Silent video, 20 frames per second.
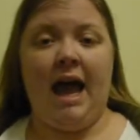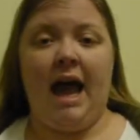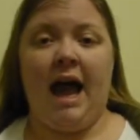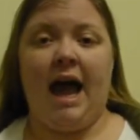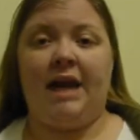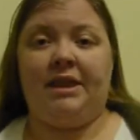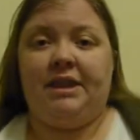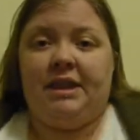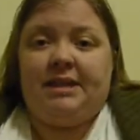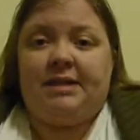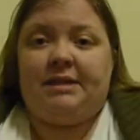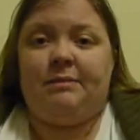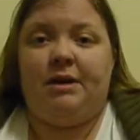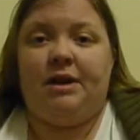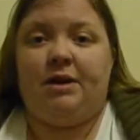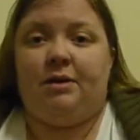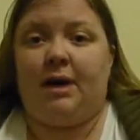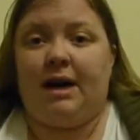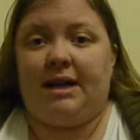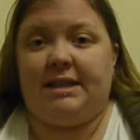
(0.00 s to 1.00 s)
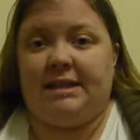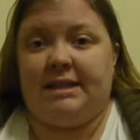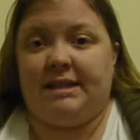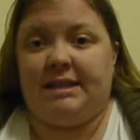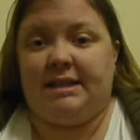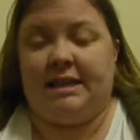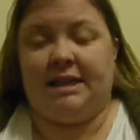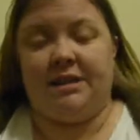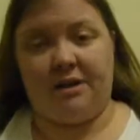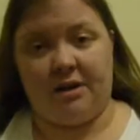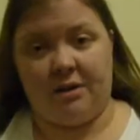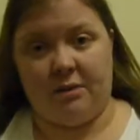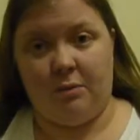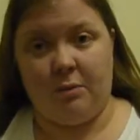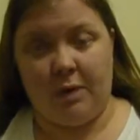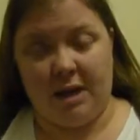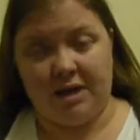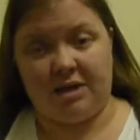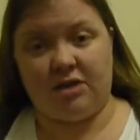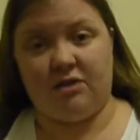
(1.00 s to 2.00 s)
And these amino acids and their
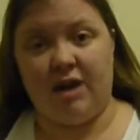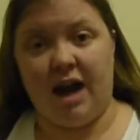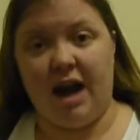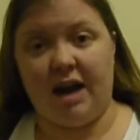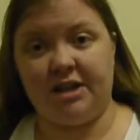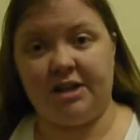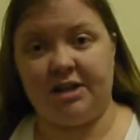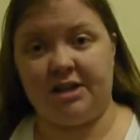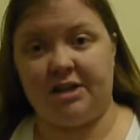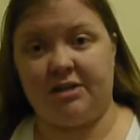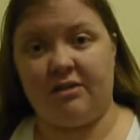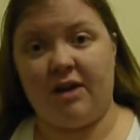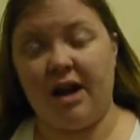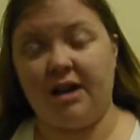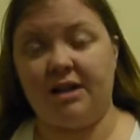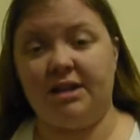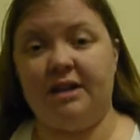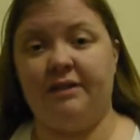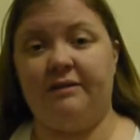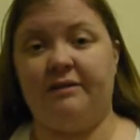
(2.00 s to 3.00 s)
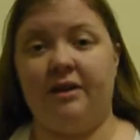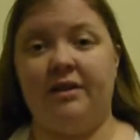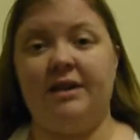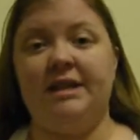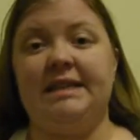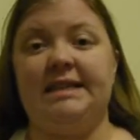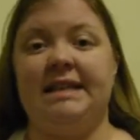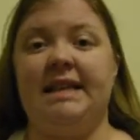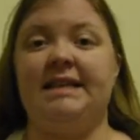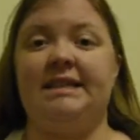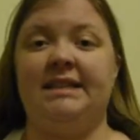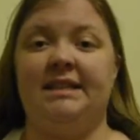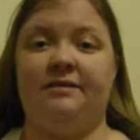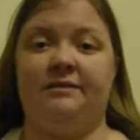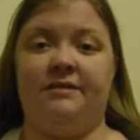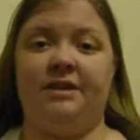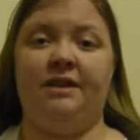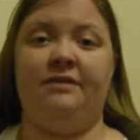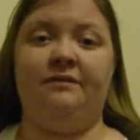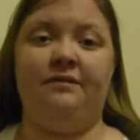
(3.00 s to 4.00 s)
interactions are actually very sensitive
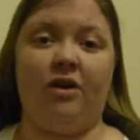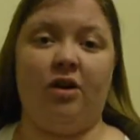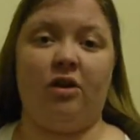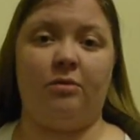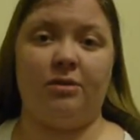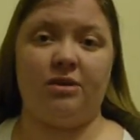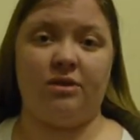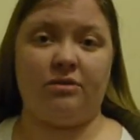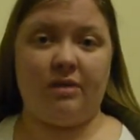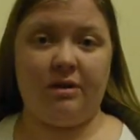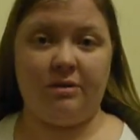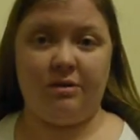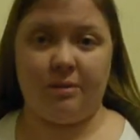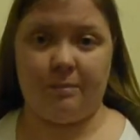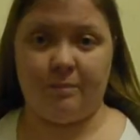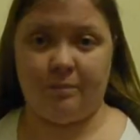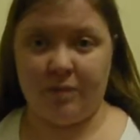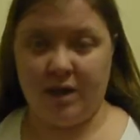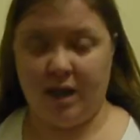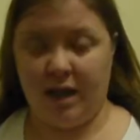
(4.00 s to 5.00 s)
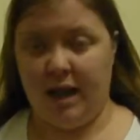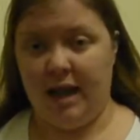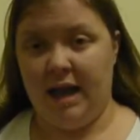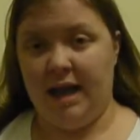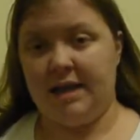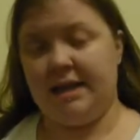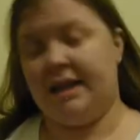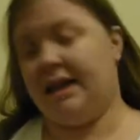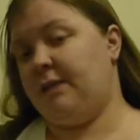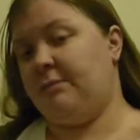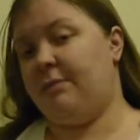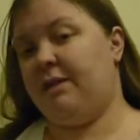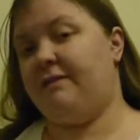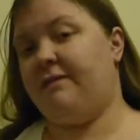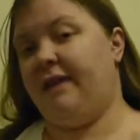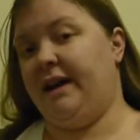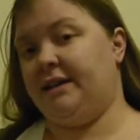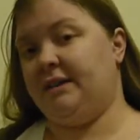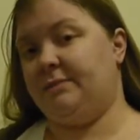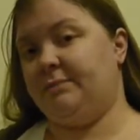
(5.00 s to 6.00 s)
to the environment around them. They can be
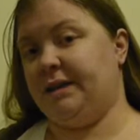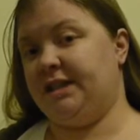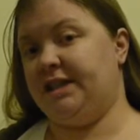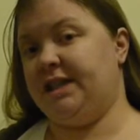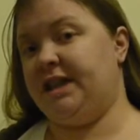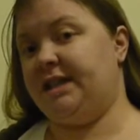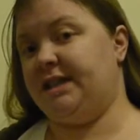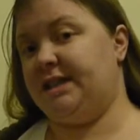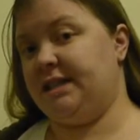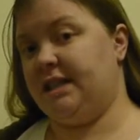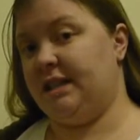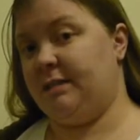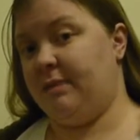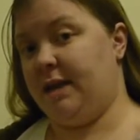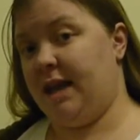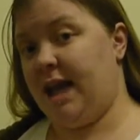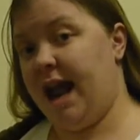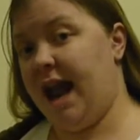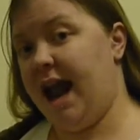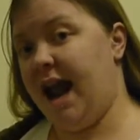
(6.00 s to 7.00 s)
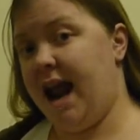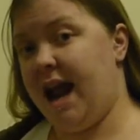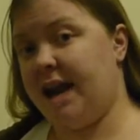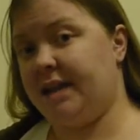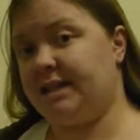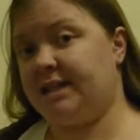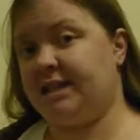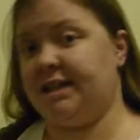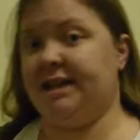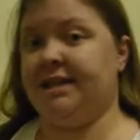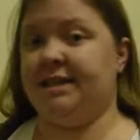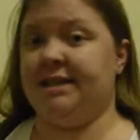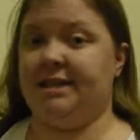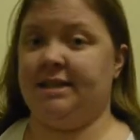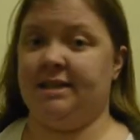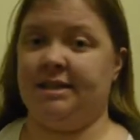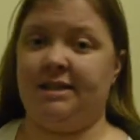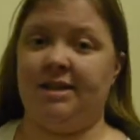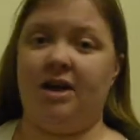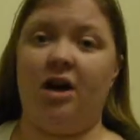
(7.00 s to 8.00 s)
affected by changes in the pH, changes
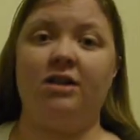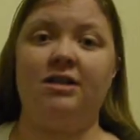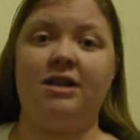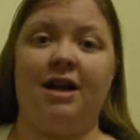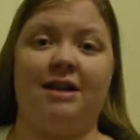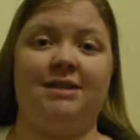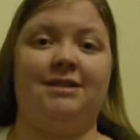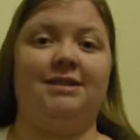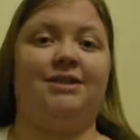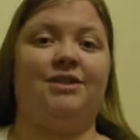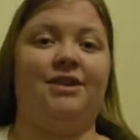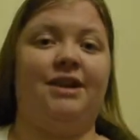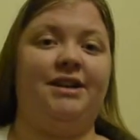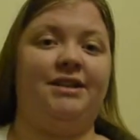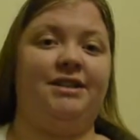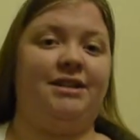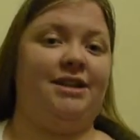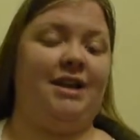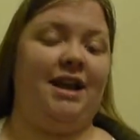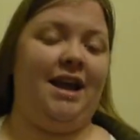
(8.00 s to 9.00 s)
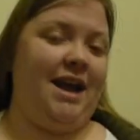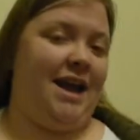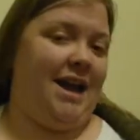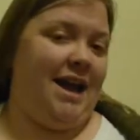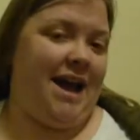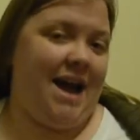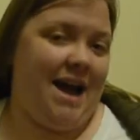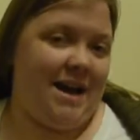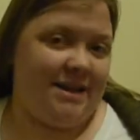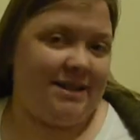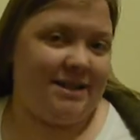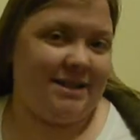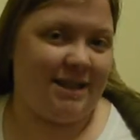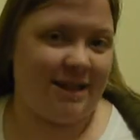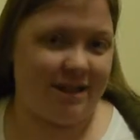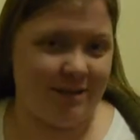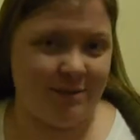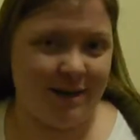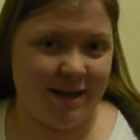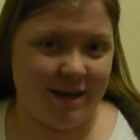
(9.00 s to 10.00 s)
in salt concentration, and,
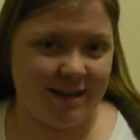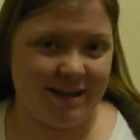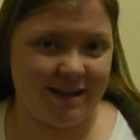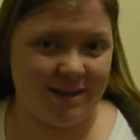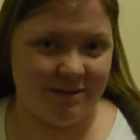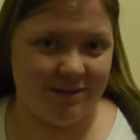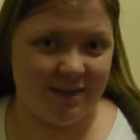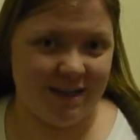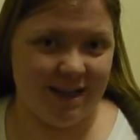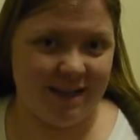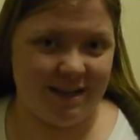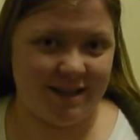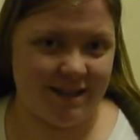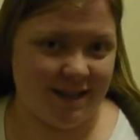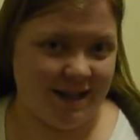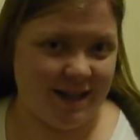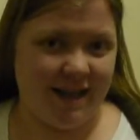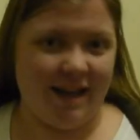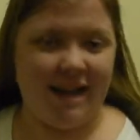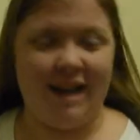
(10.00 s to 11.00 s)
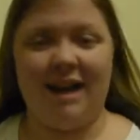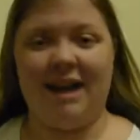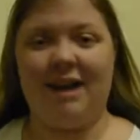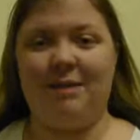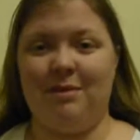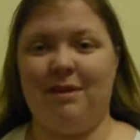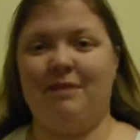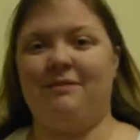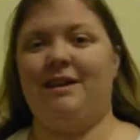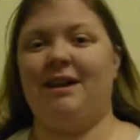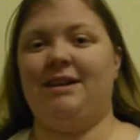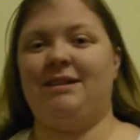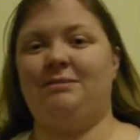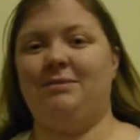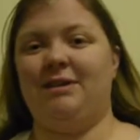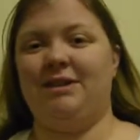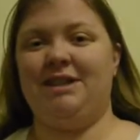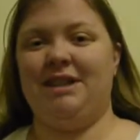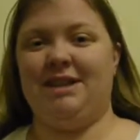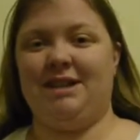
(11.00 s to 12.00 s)
as we like to do in the kitchen, can be affected
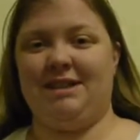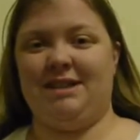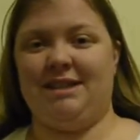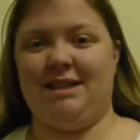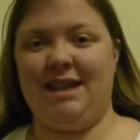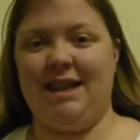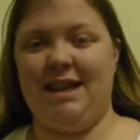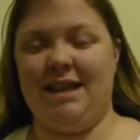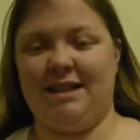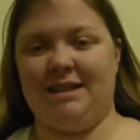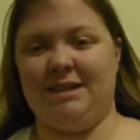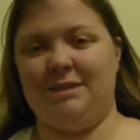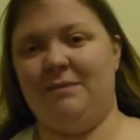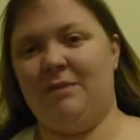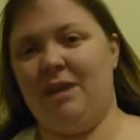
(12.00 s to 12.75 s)
by changes in heat.